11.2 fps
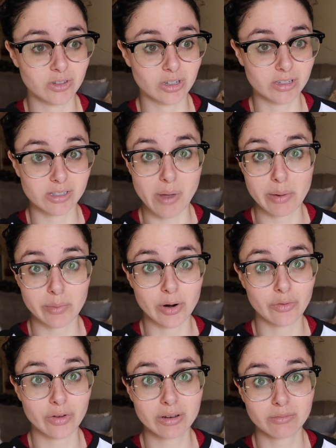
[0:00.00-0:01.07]
took some
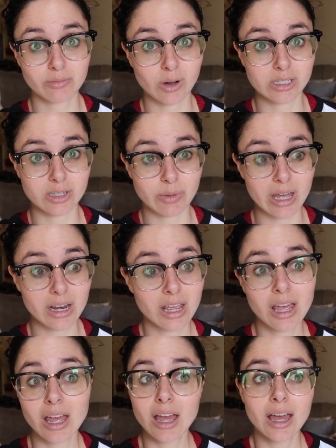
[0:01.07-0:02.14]
ibuprofen, went to bed.
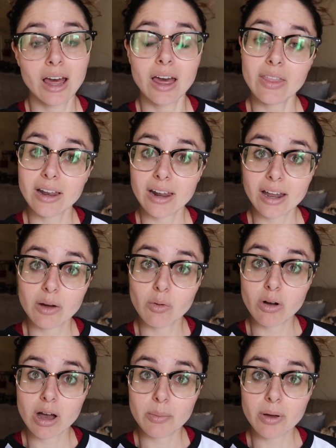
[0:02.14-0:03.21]
And that night I
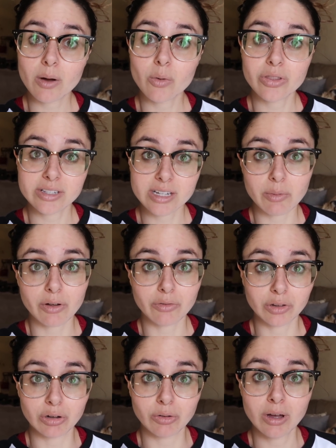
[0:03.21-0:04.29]
woke up with the stomach
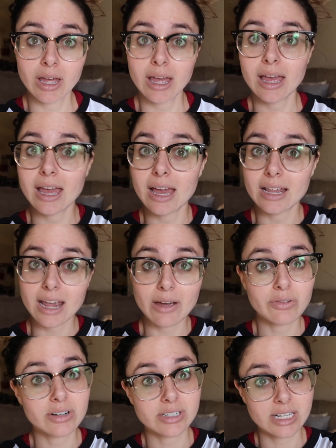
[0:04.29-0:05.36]
flu, and
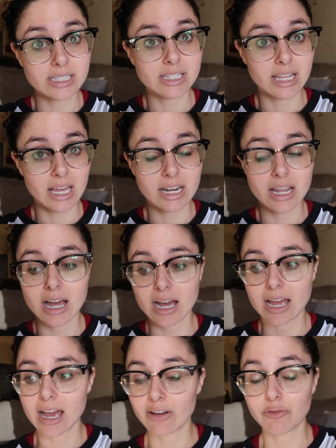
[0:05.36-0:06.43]
ever since then
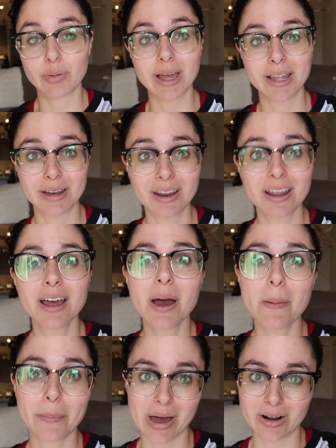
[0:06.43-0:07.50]
I have been
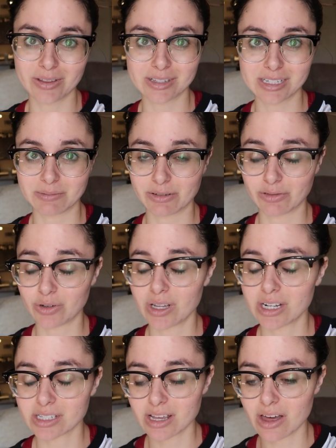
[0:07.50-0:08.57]
battling the stomach flu.
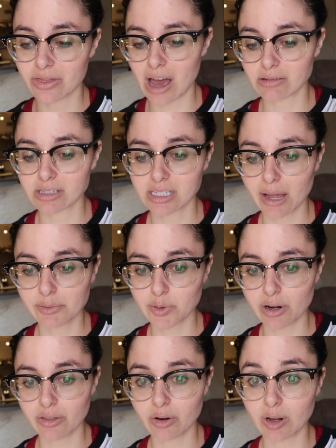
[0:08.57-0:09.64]
It is a thousand times
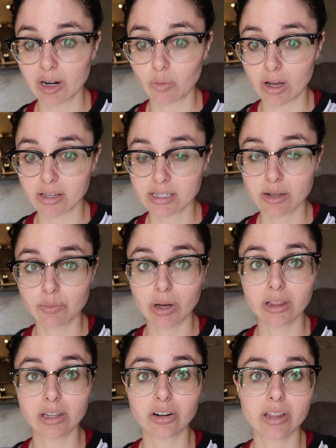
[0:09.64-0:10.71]
better than what it was,
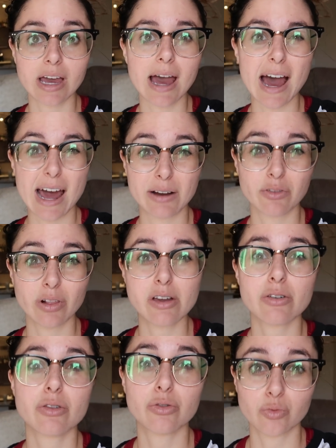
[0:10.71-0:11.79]
but literally I had it for
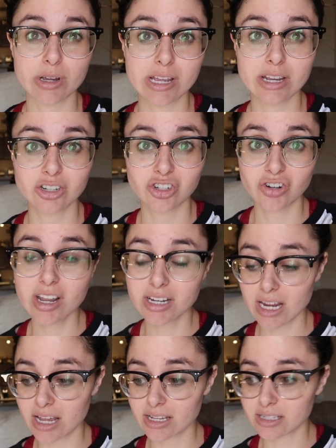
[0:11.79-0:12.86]
like three straight
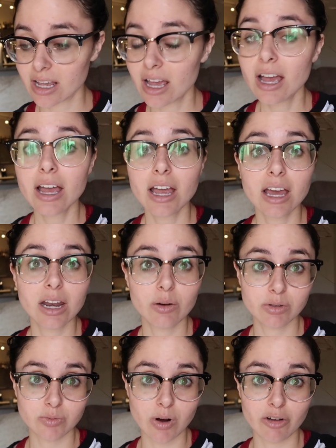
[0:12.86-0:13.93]
days, and it
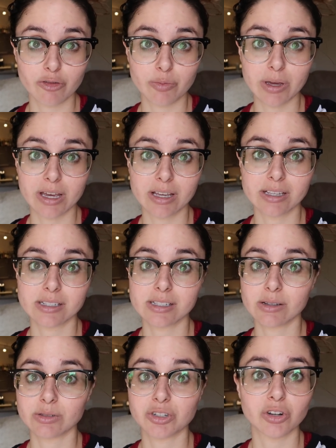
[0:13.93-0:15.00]
was rough because
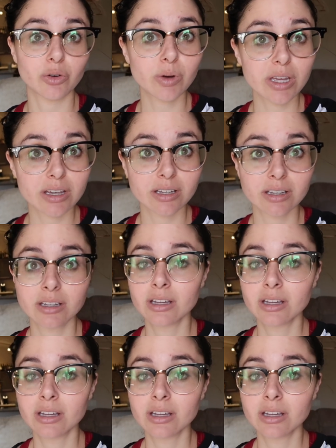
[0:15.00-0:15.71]
it was during the week,